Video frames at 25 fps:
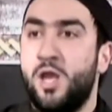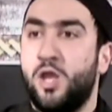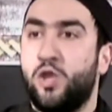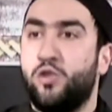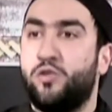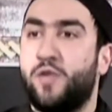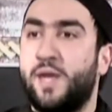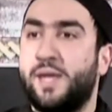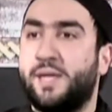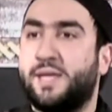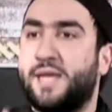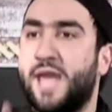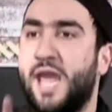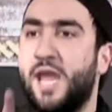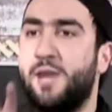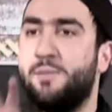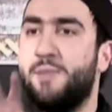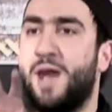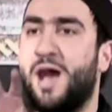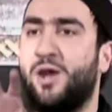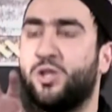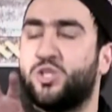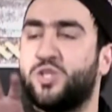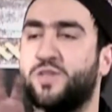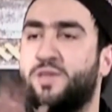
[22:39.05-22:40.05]
They came
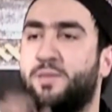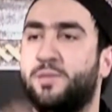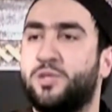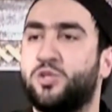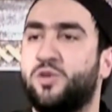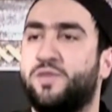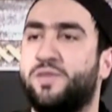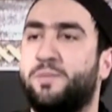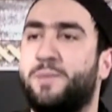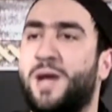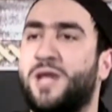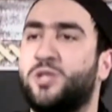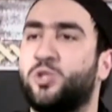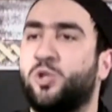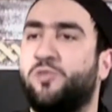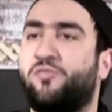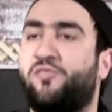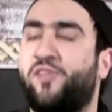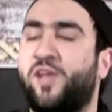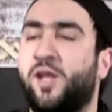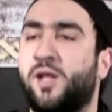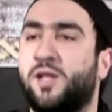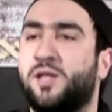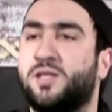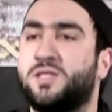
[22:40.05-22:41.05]
out in the middle of the
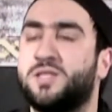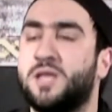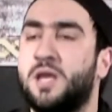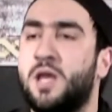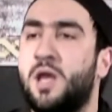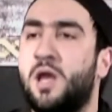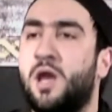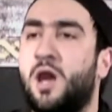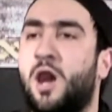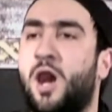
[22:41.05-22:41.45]
battlefield.